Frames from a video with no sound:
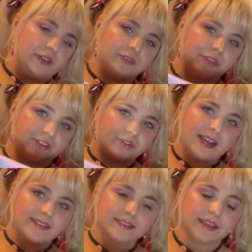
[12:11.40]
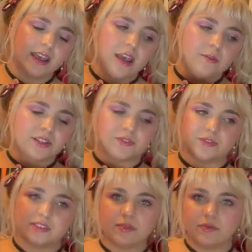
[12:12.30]
for this dress, because for
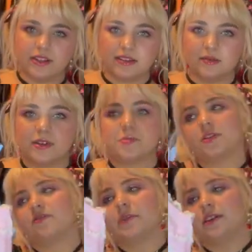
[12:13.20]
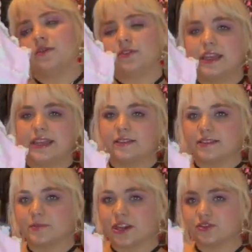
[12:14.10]
some reason people have been inflating the
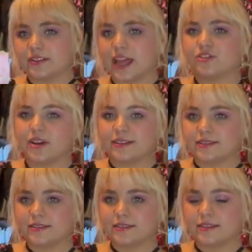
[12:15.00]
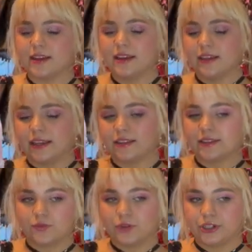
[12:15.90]
special set dresses. Like
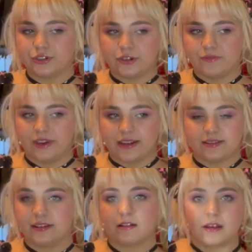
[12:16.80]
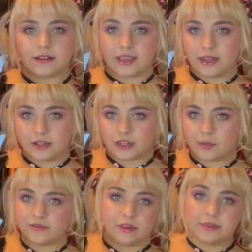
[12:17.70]
this one, Dream Fantasy and Cotton Candy Shop
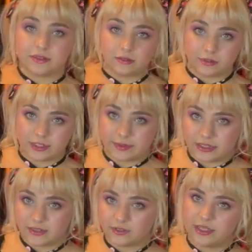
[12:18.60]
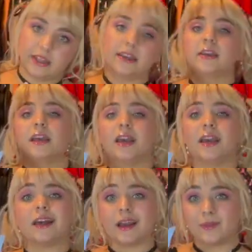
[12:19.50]
have all been super expensive lately,
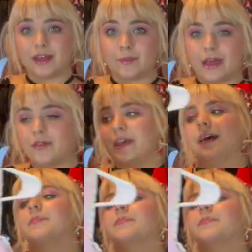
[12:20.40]
and I'm not about that.